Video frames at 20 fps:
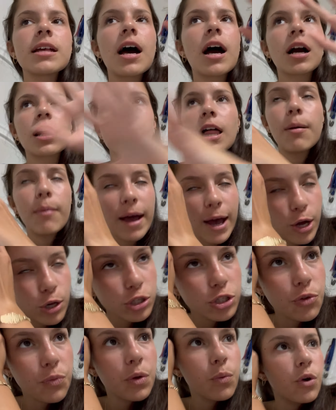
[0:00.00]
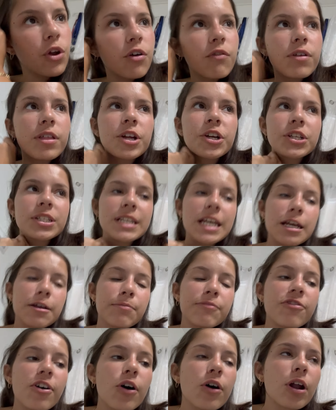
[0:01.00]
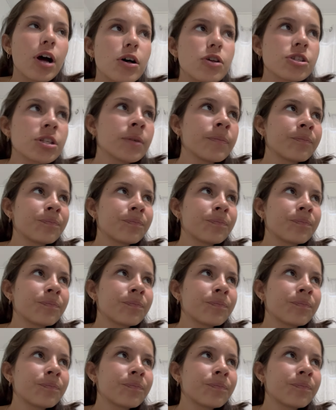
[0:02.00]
a clubhouse. So we went over there to take photos